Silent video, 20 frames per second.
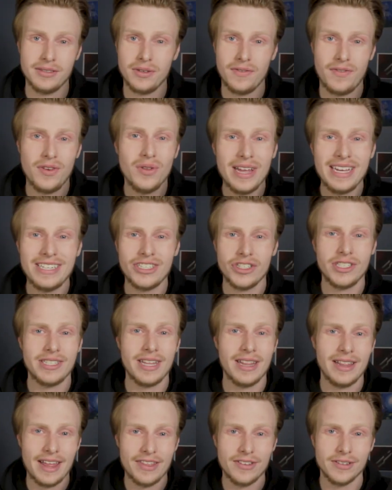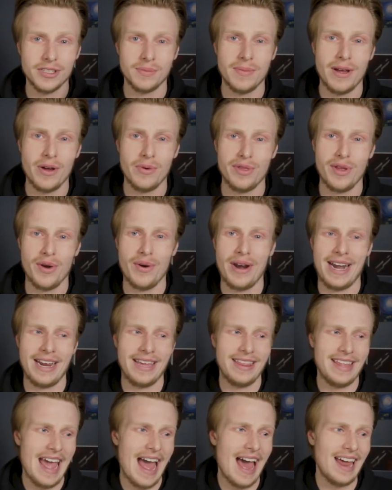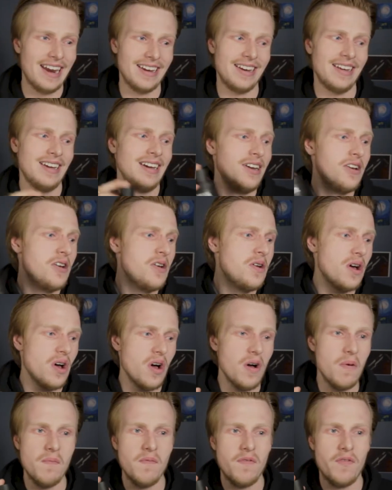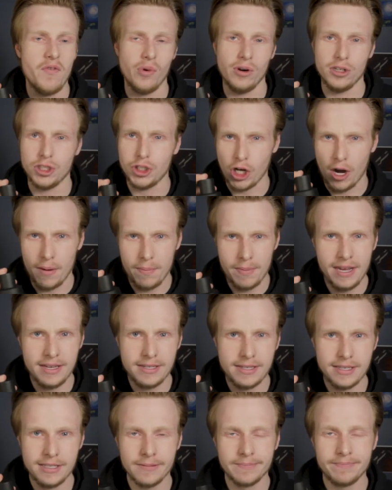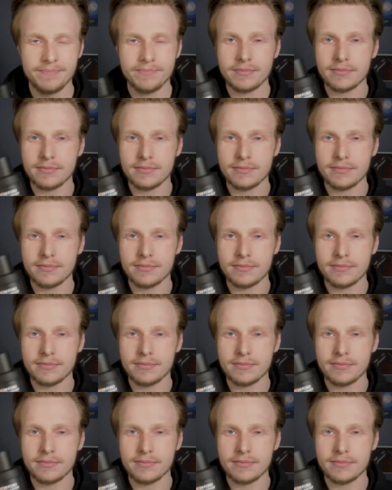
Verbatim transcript: So if you like just the leather smell without any of the added umph or sharpness,